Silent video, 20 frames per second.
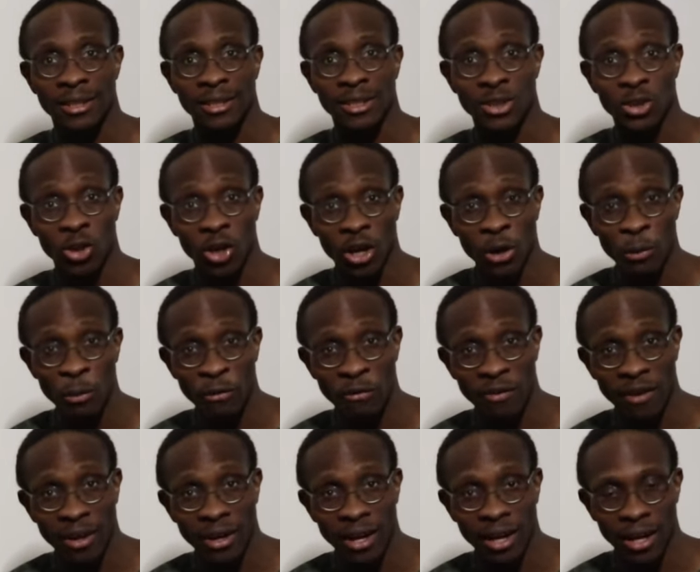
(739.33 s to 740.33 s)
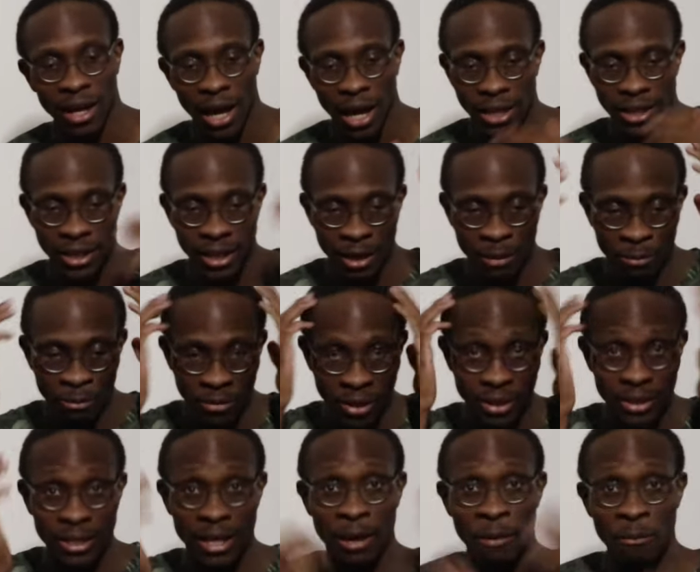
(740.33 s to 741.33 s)
She's calling me father. Aye
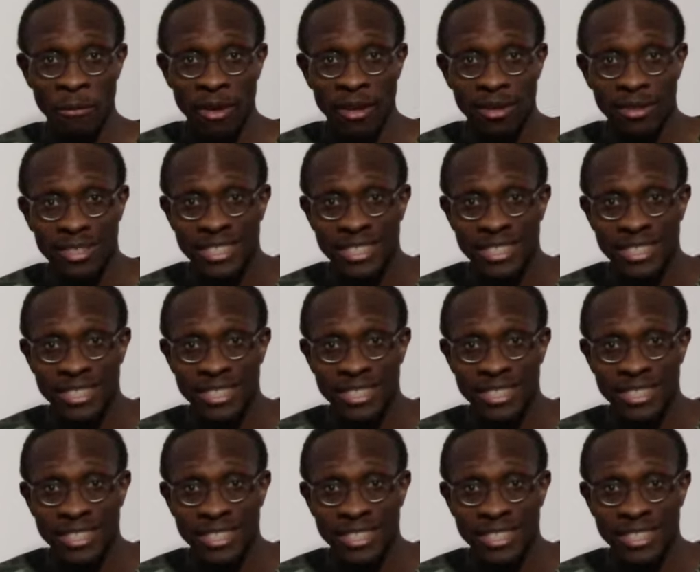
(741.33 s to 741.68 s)
me tell me.